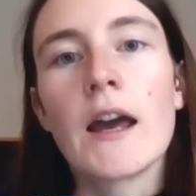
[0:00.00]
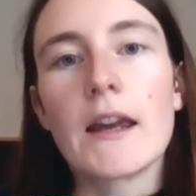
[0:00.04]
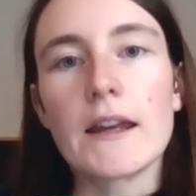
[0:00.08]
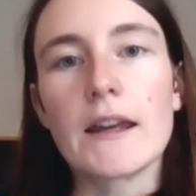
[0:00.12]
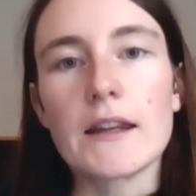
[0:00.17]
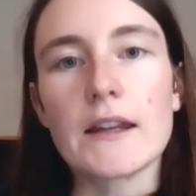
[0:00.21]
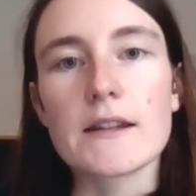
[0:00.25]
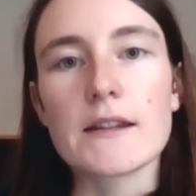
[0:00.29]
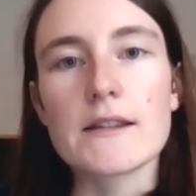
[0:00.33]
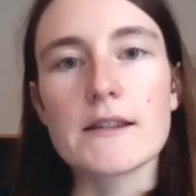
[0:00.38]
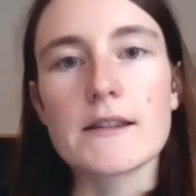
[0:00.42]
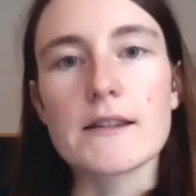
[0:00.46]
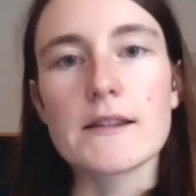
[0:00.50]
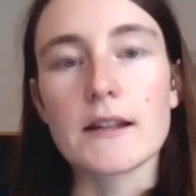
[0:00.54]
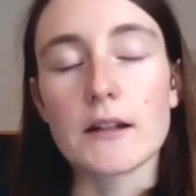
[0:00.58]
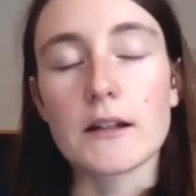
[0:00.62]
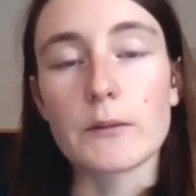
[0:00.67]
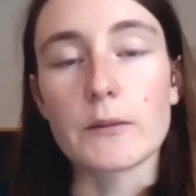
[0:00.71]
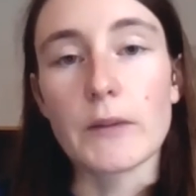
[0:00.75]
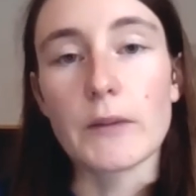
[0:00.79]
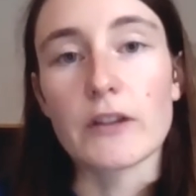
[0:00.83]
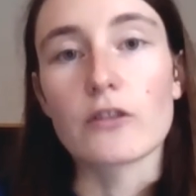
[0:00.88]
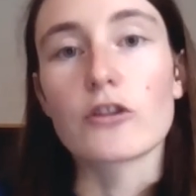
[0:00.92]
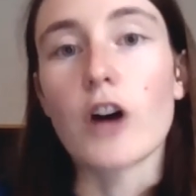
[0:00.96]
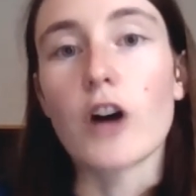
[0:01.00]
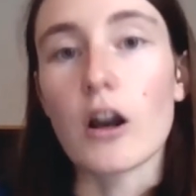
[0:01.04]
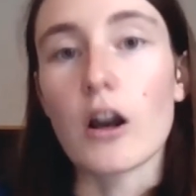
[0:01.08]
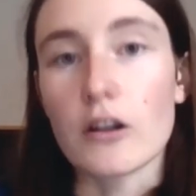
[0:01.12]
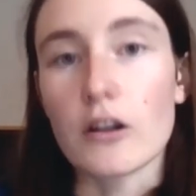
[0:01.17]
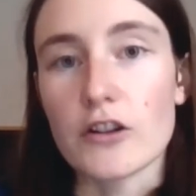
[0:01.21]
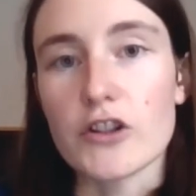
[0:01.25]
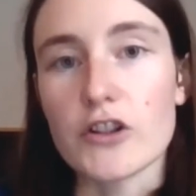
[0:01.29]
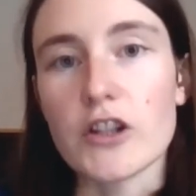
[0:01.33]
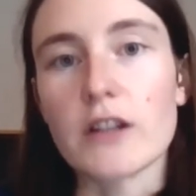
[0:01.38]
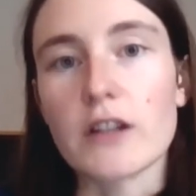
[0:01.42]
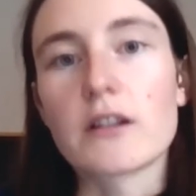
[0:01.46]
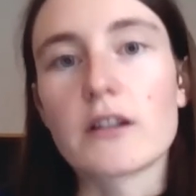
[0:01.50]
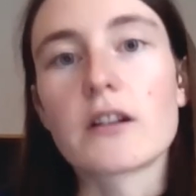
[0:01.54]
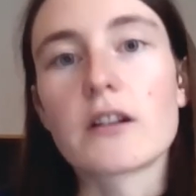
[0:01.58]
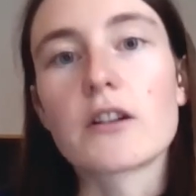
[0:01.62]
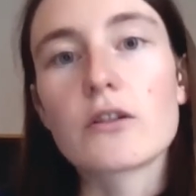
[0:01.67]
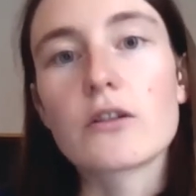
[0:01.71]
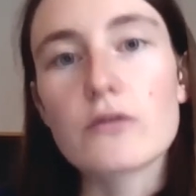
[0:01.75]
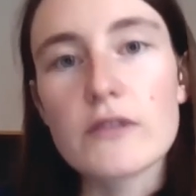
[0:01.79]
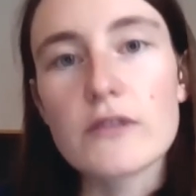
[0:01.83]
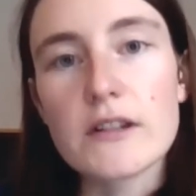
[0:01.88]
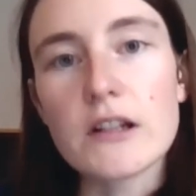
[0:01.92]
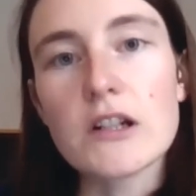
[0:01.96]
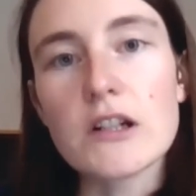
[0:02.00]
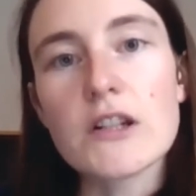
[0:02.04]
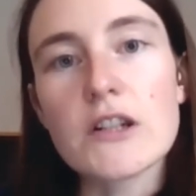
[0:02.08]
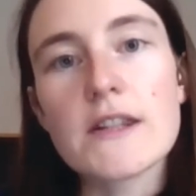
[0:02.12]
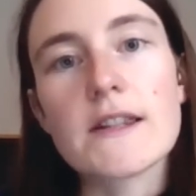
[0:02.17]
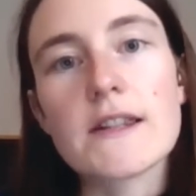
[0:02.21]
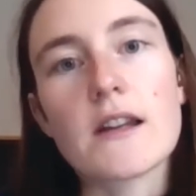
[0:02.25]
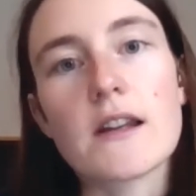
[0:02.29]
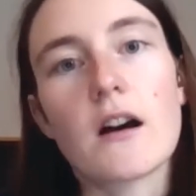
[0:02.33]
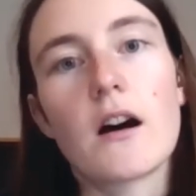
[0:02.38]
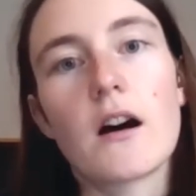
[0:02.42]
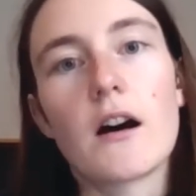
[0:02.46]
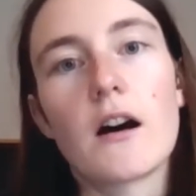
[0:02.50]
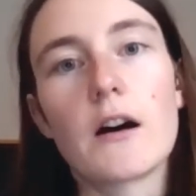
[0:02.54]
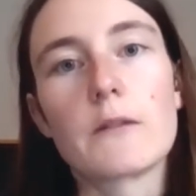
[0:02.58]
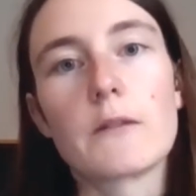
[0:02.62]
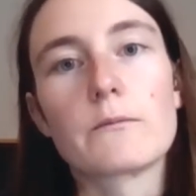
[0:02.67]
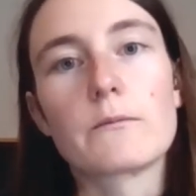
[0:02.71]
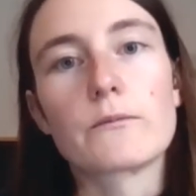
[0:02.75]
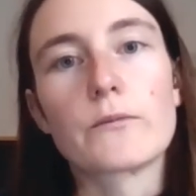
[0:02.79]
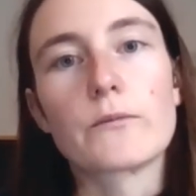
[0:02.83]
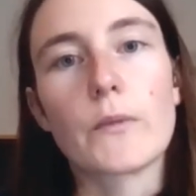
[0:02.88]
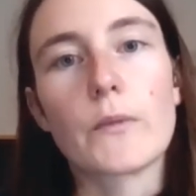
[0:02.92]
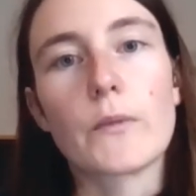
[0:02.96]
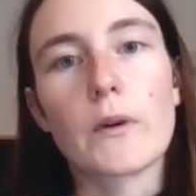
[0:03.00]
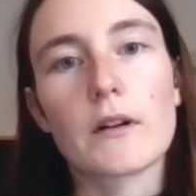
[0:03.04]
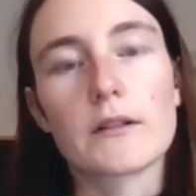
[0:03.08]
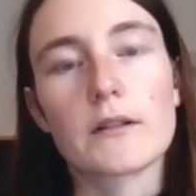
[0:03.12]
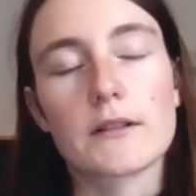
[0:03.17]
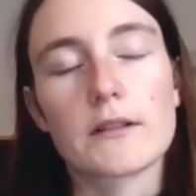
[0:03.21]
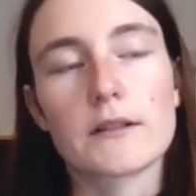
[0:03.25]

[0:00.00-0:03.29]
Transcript: is the methodology. The users um,